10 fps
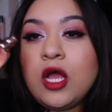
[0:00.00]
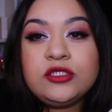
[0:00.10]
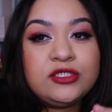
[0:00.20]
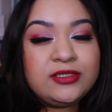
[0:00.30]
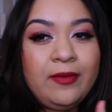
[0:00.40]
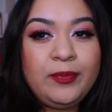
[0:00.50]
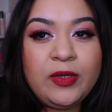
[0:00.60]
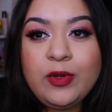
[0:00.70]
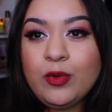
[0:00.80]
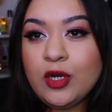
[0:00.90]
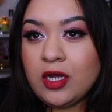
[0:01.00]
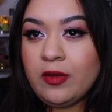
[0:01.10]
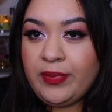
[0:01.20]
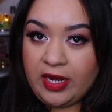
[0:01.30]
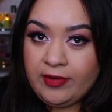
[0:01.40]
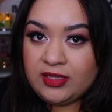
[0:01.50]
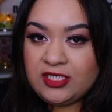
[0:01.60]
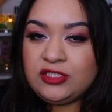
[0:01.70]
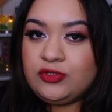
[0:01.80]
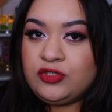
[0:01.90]
Some people were comparing
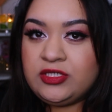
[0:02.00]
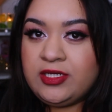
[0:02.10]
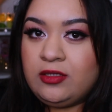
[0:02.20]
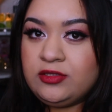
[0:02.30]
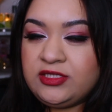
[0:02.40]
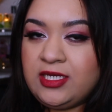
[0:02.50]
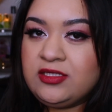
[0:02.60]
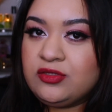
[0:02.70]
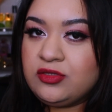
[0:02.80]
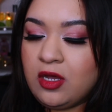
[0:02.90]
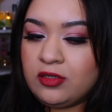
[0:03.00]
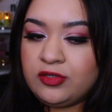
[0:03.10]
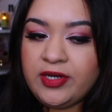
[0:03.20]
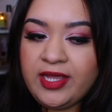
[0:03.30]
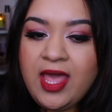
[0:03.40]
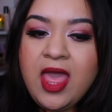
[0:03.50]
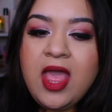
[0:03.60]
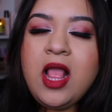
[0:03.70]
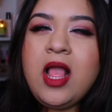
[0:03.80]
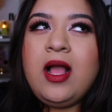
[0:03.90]
this to Chanel Chanson Tendre.
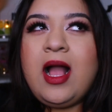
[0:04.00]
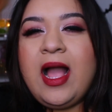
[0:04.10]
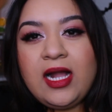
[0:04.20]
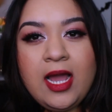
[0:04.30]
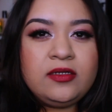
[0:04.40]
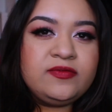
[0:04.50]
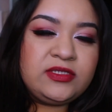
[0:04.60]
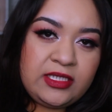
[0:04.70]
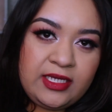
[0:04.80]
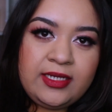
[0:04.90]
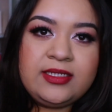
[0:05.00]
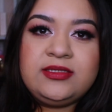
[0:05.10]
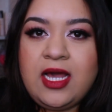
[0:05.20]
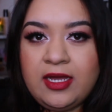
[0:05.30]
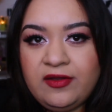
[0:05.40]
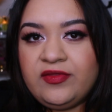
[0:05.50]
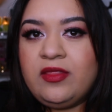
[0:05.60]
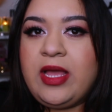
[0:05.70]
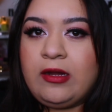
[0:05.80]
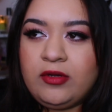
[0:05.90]
I kind of see it. It's kind of in
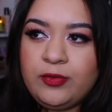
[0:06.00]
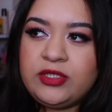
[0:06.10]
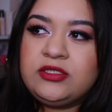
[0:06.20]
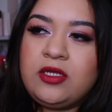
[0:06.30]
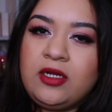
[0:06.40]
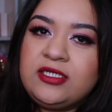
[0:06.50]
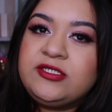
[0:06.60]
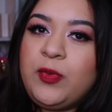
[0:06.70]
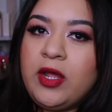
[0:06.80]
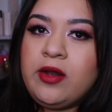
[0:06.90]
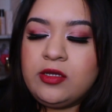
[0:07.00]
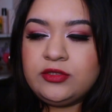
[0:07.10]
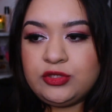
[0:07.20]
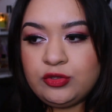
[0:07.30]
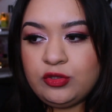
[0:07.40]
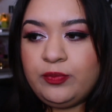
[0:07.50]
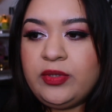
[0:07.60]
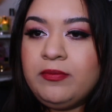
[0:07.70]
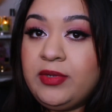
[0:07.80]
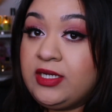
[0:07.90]
the background, but it's not like spot on dupe,
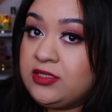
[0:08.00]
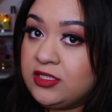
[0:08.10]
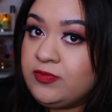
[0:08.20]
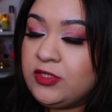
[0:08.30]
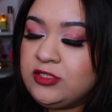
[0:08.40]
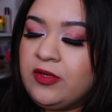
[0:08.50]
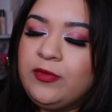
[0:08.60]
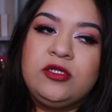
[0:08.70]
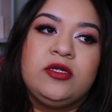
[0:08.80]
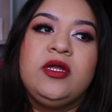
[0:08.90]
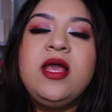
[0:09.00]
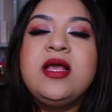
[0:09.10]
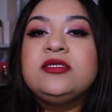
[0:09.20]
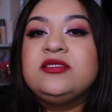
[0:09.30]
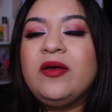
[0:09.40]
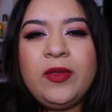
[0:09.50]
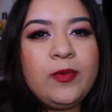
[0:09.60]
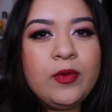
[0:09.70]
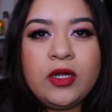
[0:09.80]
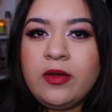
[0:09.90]
but it does smell similar. Some
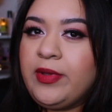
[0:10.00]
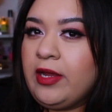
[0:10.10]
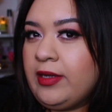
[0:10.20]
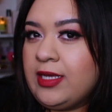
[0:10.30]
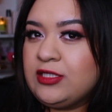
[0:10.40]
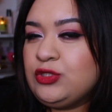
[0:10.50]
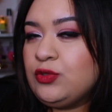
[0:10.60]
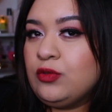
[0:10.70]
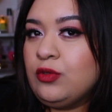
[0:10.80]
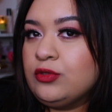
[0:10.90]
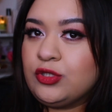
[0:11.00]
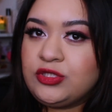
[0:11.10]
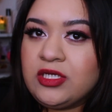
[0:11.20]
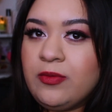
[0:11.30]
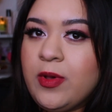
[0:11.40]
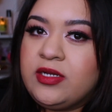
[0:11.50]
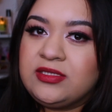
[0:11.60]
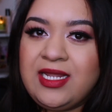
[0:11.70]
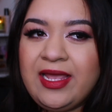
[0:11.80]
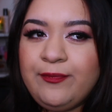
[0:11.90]
people were comparing it to Dolce &
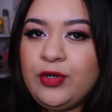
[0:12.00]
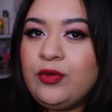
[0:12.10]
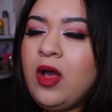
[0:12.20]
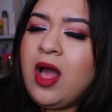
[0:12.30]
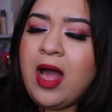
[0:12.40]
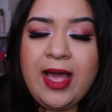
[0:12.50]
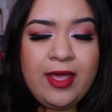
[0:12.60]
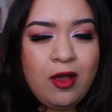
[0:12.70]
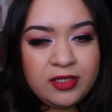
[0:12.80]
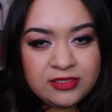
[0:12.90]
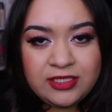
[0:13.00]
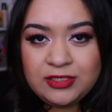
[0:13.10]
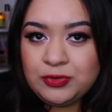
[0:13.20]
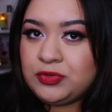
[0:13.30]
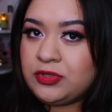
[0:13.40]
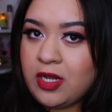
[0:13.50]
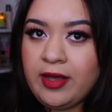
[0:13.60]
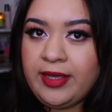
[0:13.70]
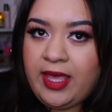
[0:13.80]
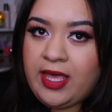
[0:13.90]
Gabbana's light blue. I honestly do
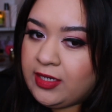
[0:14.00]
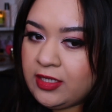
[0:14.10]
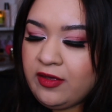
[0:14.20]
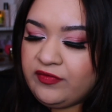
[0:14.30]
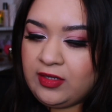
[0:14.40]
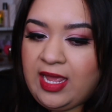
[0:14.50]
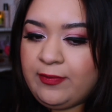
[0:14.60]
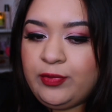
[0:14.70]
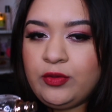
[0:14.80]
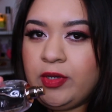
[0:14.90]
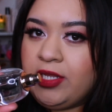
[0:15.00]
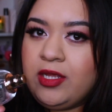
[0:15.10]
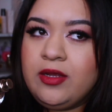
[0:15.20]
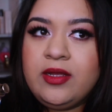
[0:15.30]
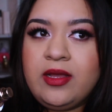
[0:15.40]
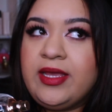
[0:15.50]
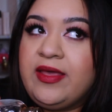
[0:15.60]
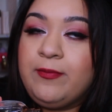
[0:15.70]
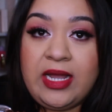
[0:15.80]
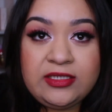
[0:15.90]
not get any of the light blue in here.
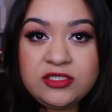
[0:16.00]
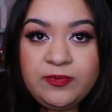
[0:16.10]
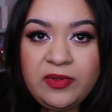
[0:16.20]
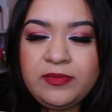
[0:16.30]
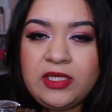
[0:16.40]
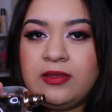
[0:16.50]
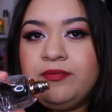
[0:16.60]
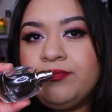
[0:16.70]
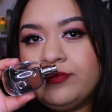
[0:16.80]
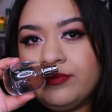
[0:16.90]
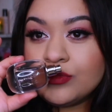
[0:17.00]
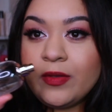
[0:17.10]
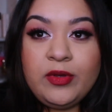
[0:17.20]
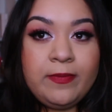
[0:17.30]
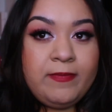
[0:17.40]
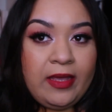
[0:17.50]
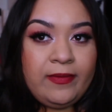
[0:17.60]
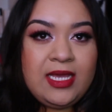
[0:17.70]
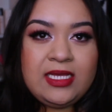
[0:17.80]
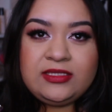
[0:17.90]
It might just be me, but
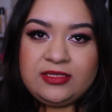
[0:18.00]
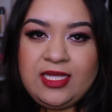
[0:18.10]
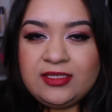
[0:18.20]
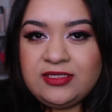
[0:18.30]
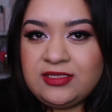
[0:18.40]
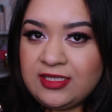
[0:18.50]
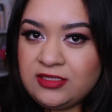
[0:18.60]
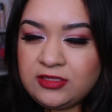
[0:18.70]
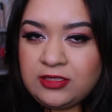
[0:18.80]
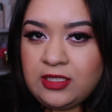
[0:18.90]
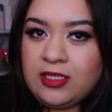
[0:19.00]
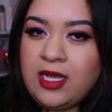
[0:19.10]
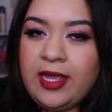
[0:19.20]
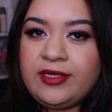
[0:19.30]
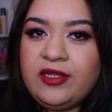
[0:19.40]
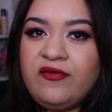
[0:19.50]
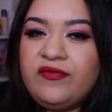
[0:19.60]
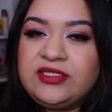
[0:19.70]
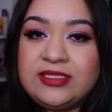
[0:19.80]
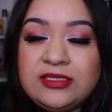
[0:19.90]
maybe it's that zesty kind of
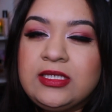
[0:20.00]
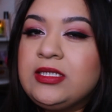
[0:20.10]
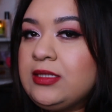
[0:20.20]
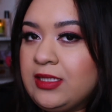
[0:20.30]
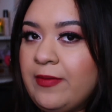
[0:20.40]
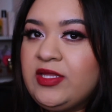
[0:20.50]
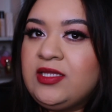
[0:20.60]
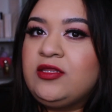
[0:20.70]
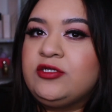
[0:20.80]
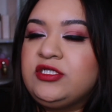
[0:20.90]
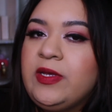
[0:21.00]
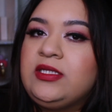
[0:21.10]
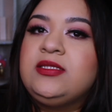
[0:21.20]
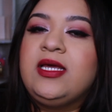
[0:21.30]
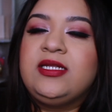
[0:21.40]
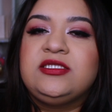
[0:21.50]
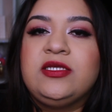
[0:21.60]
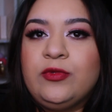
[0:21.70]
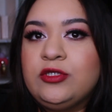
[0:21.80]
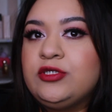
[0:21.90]
a Sicilian lemon that they're smelling that is
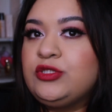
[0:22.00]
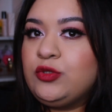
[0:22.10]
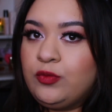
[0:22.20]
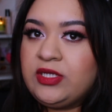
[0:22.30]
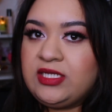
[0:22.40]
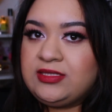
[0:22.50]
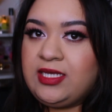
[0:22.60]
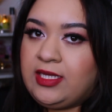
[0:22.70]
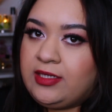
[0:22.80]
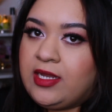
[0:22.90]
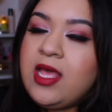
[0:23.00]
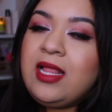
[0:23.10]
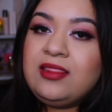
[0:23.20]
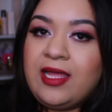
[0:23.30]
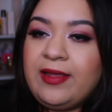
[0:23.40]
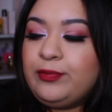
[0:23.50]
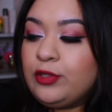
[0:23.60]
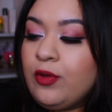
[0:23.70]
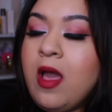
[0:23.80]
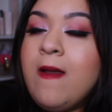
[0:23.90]
similar to what is in light
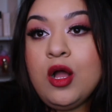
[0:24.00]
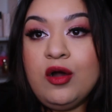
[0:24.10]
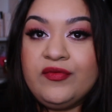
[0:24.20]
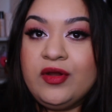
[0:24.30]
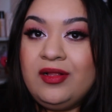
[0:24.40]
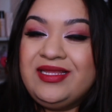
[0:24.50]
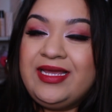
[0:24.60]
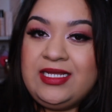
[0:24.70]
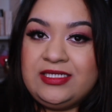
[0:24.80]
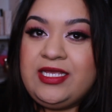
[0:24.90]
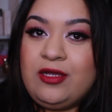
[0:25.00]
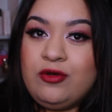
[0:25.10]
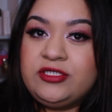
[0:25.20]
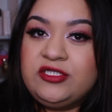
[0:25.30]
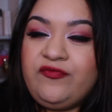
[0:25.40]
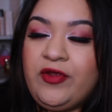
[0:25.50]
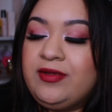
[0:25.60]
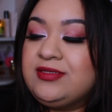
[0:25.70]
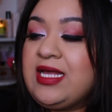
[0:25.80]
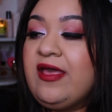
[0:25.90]
blue. Overall, it is a gorgeous
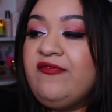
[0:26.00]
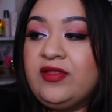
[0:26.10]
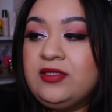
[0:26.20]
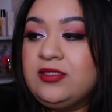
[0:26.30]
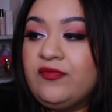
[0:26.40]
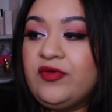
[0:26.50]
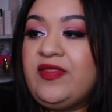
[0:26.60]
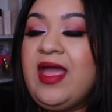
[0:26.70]
fragrance. I fell in love with